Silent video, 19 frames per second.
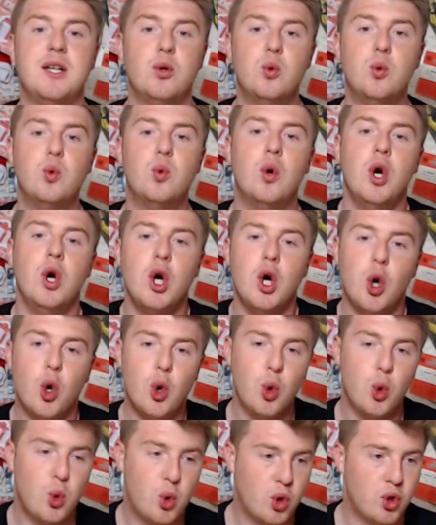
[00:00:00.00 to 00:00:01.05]

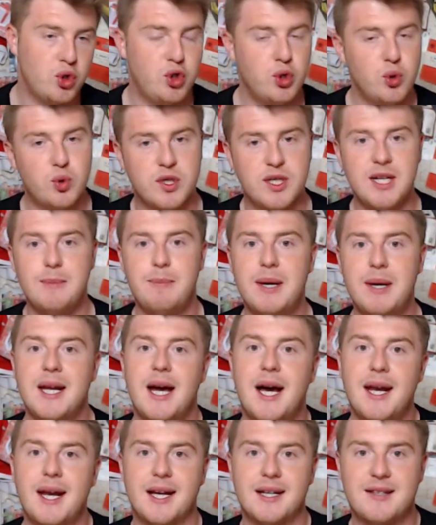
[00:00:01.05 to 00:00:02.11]
Who could you see being
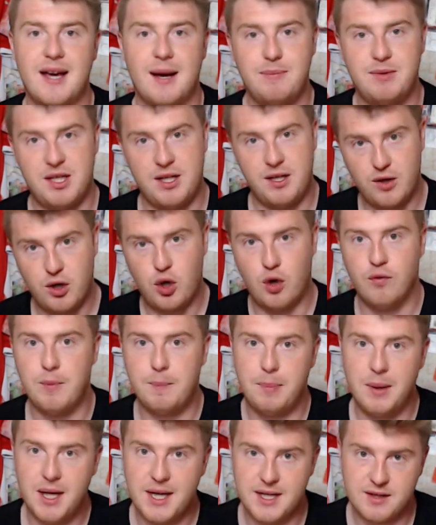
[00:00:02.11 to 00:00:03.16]
our next captain in the current
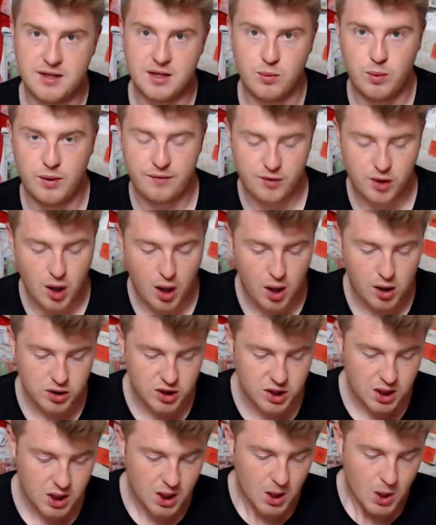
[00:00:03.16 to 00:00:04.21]
players that we've got?